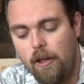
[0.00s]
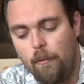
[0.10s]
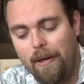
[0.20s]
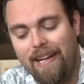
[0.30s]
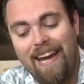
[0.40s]

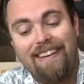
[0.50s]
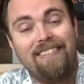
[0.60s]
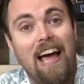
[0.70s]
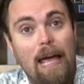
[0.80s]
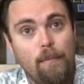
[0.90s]
You'll be getting a
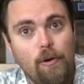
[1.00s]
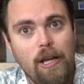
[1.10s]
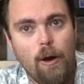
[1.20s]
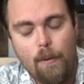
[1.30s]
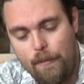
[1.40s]
timer
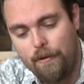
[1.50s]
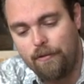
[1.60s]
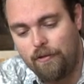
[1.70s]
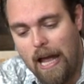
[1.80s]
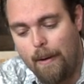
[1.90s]
here.
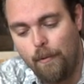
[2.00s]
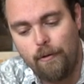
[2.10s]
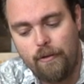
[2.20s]
This timer is